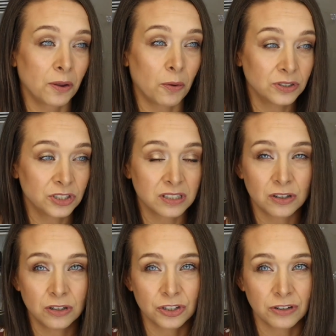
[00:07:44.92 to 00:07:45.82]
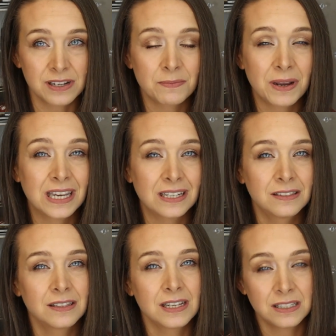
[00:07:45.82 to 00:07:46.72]
or just start journaling. My
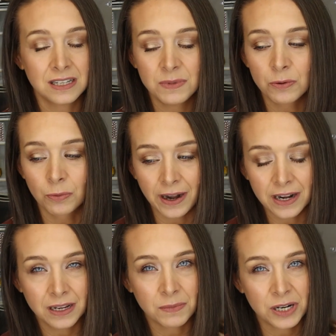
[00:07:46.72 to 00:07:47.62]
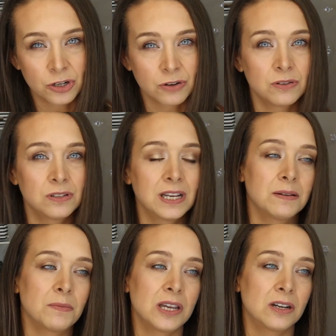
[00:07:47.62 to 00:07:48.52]
kids, they see me writing in my journal,
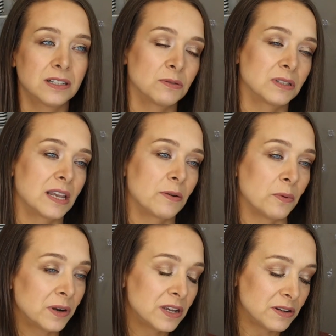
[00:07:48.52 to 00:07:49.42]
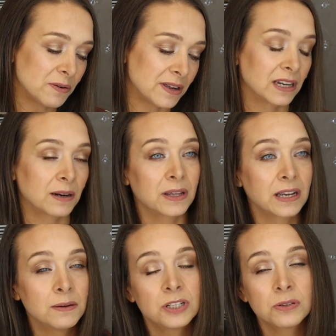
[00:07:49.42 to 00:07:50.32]
and my youngest was like, what are you doing? And I'm
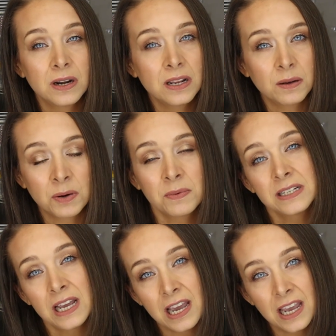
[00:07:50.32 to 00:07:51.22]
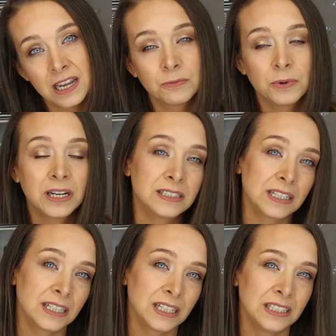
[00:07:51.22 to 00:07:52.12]
like, I'm just writing about my day and what I
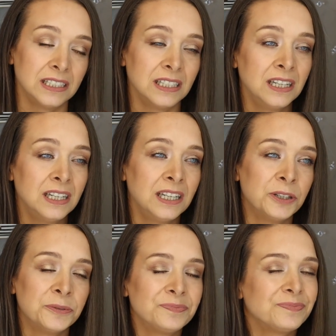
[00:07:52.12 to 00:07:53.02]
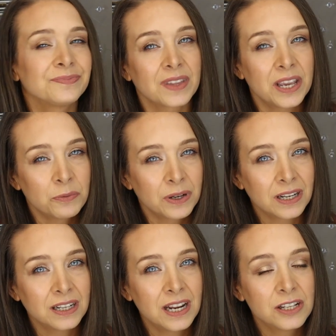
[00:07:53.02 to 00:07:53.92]
did and
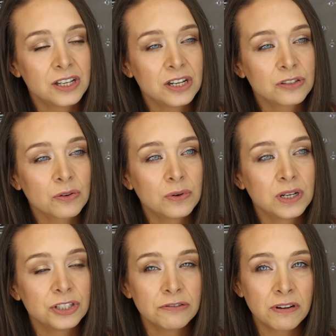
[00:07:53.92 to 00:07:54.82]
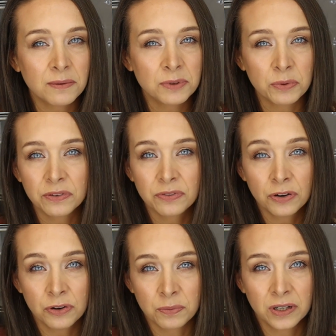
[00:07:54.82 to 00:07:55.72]
whatnot. And so she grabbed one of
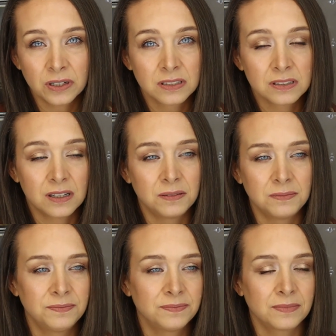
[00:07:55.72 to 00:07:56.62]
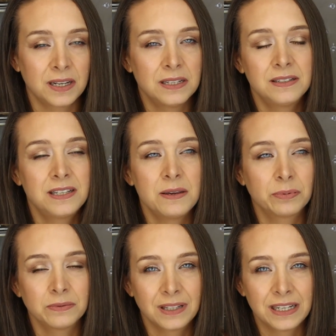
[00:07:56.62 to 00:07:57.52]
her notebooks. I keep
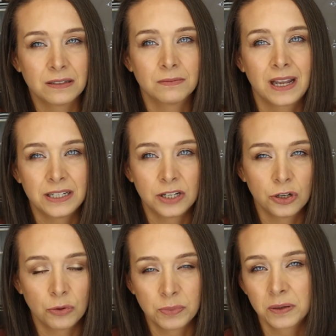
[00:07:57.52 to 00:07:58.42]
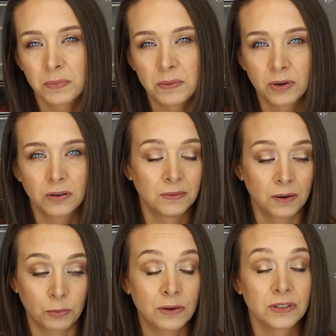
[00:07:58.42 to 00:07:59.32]
like lined notebook paper
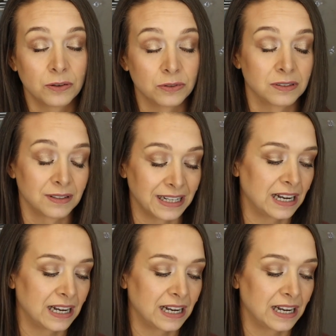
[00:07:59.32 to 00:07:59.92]
around the house like